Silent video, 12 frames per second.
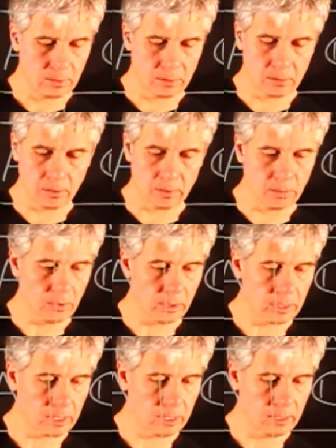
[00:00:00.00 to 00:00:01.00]
dot dot
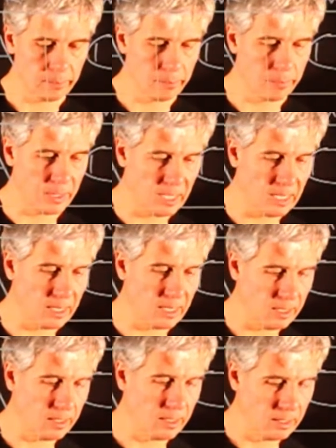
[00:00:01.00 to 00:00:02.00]
dot
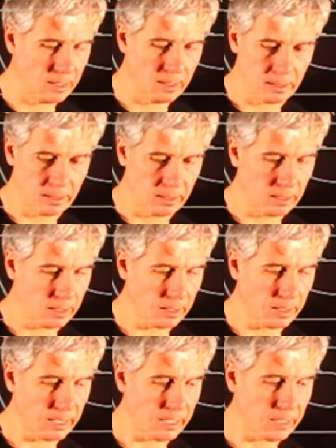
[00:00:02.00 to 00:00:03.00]

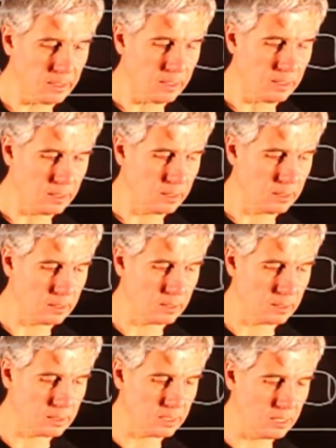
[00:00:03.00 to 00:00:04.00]
Pn
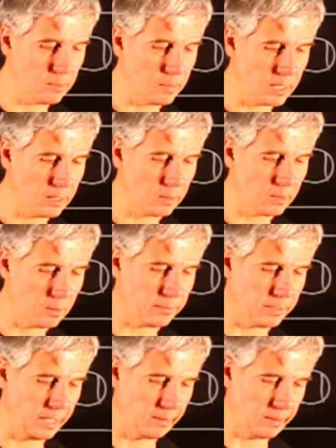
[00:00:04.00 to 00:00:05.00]
sigma of
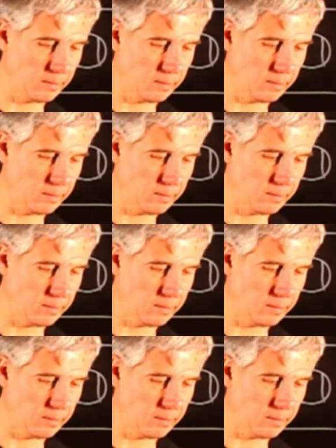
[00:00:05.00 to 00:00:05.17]
n.